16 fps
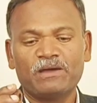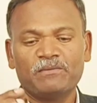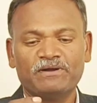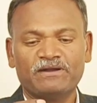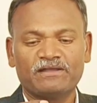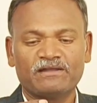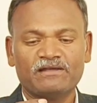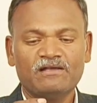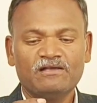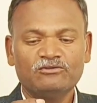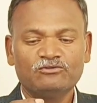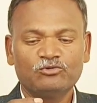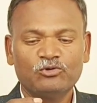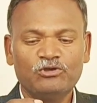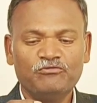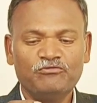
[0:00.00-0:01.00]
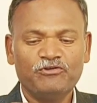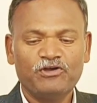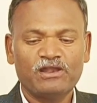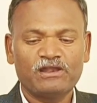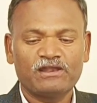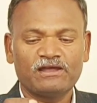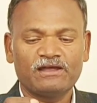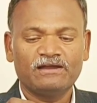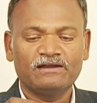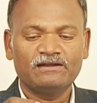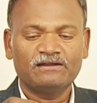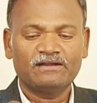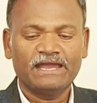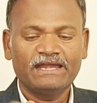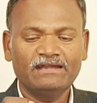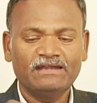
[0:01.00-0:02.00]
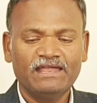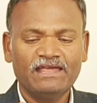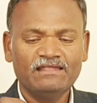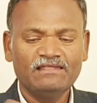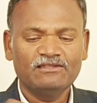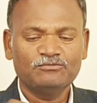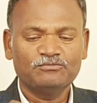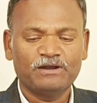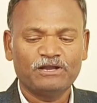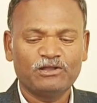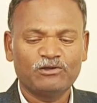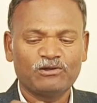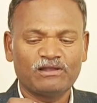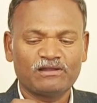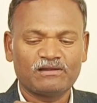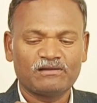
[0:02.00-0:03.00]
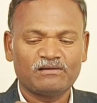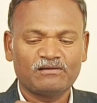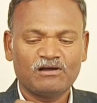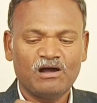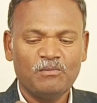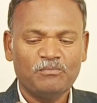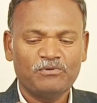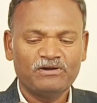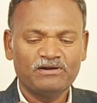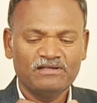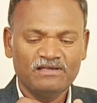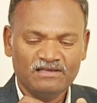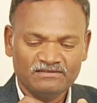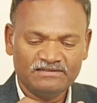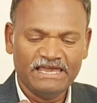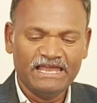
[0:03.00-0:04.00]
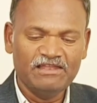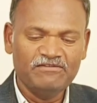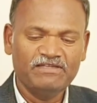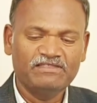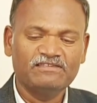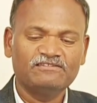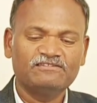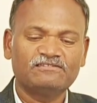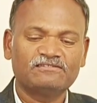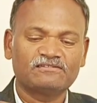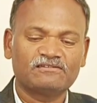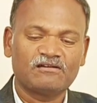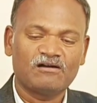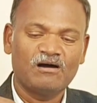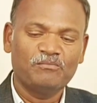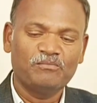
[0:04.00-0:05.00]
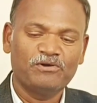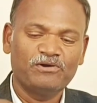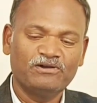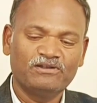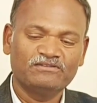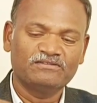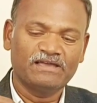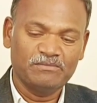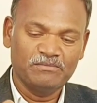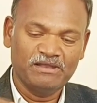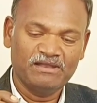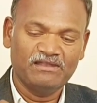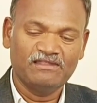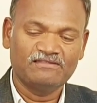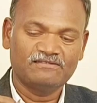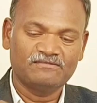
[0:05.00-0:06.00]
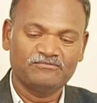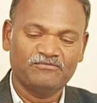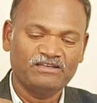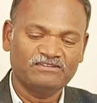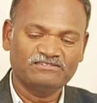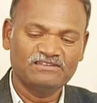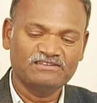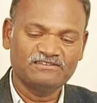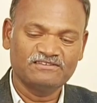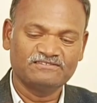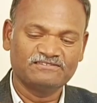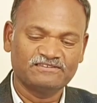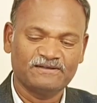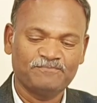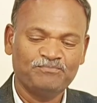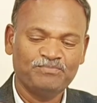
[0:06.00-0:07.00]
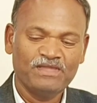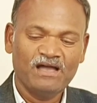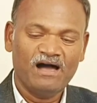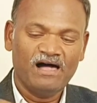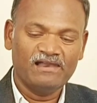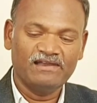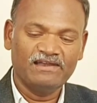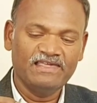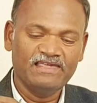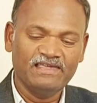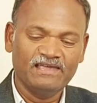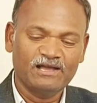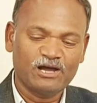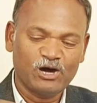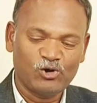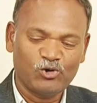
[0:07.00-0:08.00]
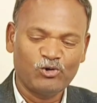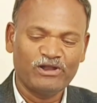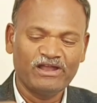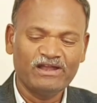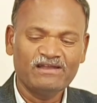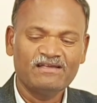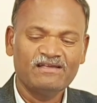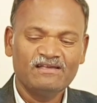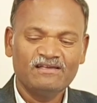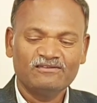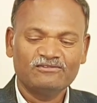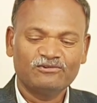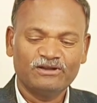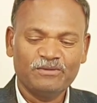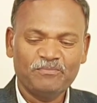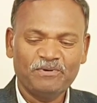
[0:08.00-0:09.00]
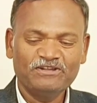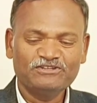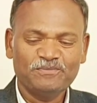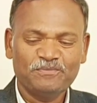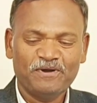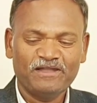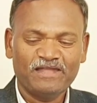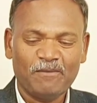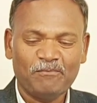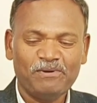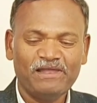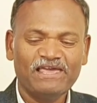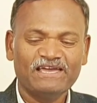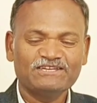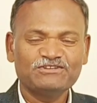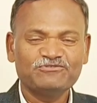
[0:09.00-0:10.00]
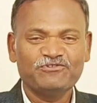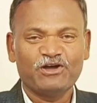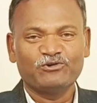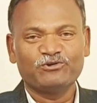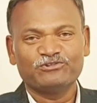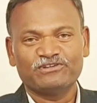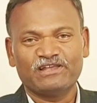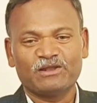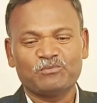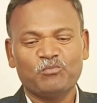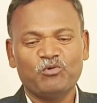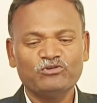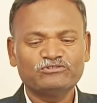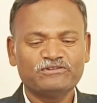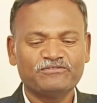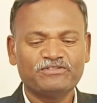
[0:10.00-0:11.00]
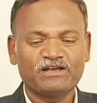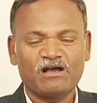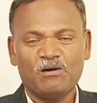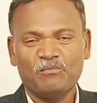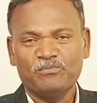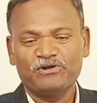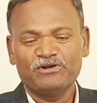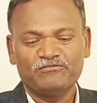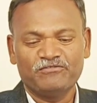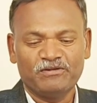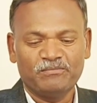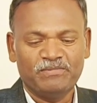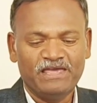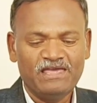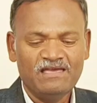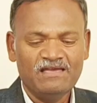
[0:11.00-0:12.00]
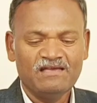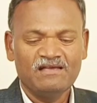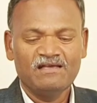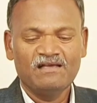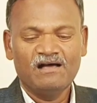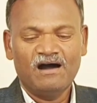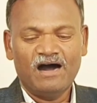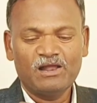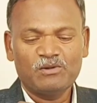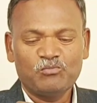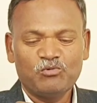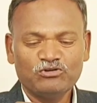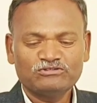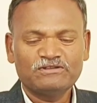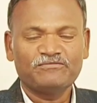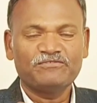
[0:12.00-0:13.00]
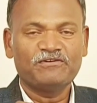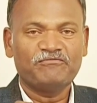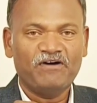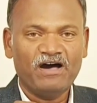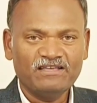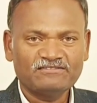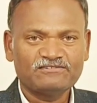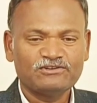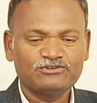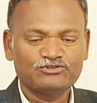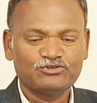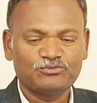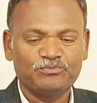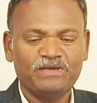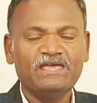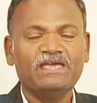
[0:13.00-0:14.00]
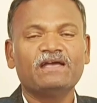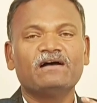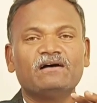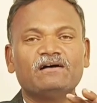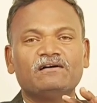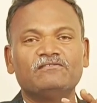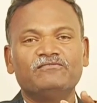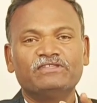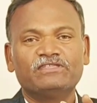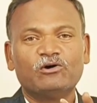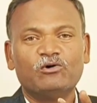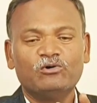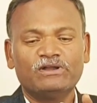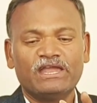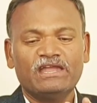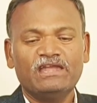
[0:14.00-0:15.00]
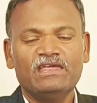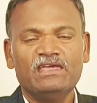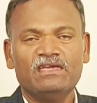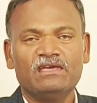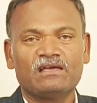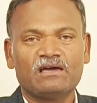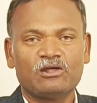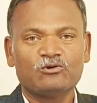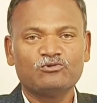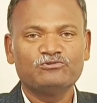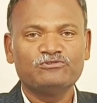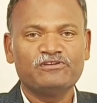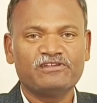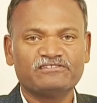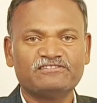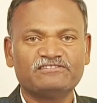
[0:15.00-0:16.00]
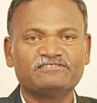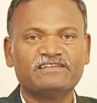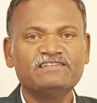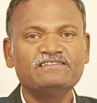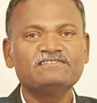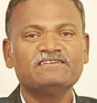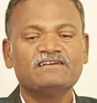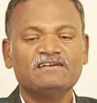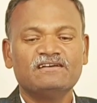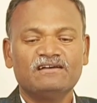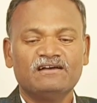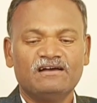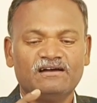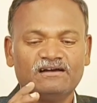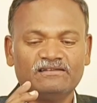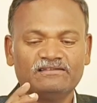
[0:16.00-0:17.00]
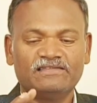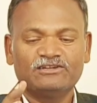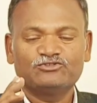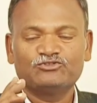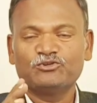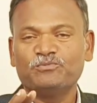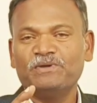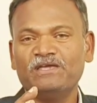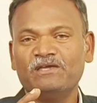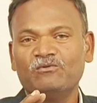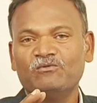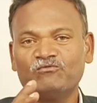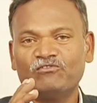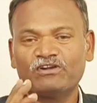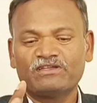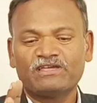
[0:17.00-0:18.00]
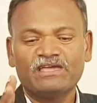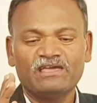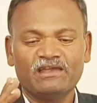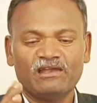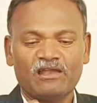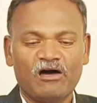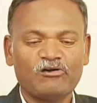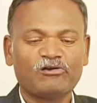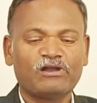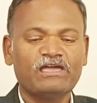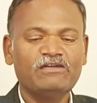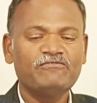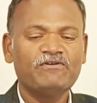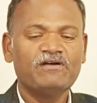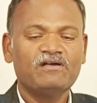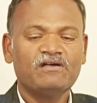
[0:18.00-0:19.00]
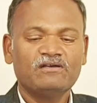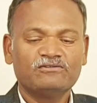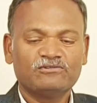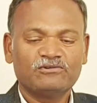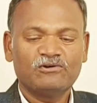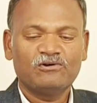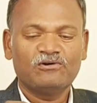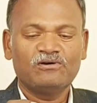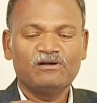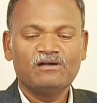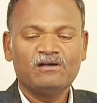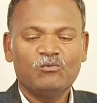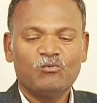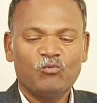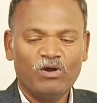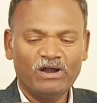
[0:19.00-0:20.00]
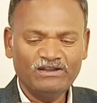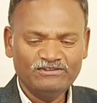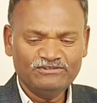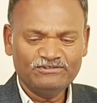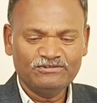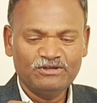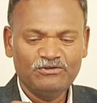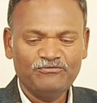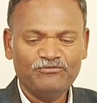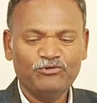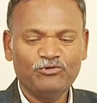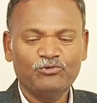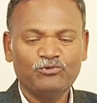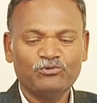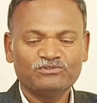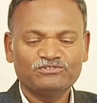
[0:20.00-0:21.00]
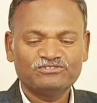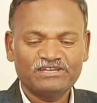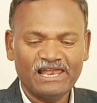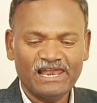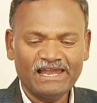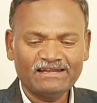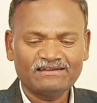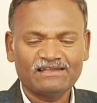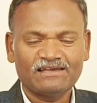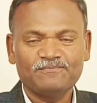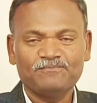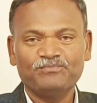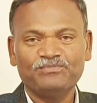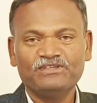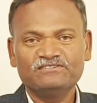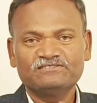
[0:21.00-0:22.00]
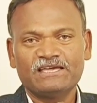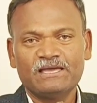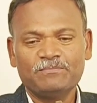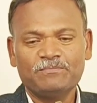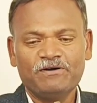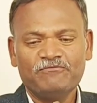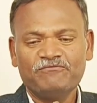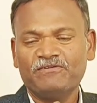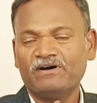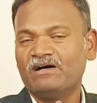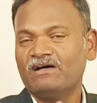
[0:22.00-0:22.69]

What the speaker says: diameter. So if you are tightening this particular component, see anyway this component is, this fastener is already corroded. So depends upon the application we have to select. Most of the component will be, or most of the fastener should be without any corrosive resistance. That should be working long life. So once if you select this type of